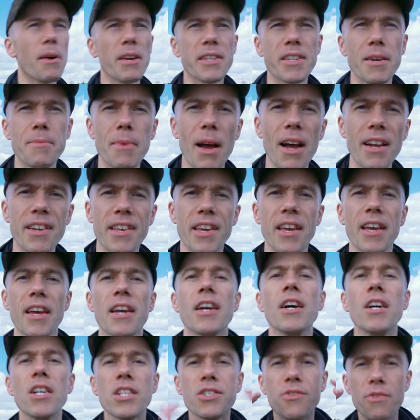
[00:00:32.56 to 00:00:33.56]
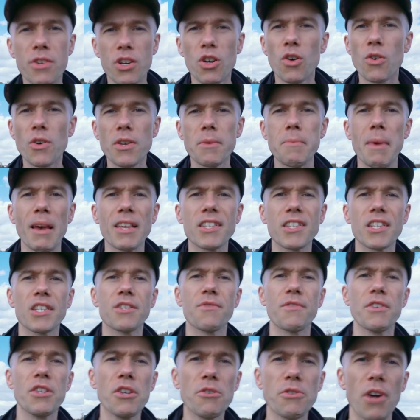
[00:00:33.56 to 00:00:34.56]
I come out here to record a
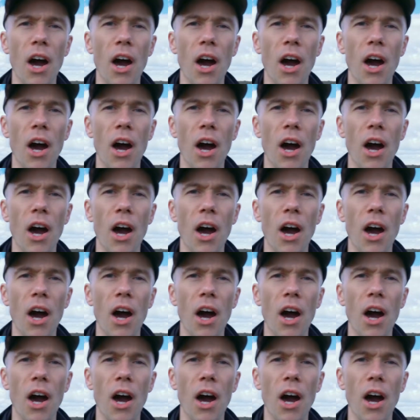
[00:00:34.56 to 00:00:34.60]
message for you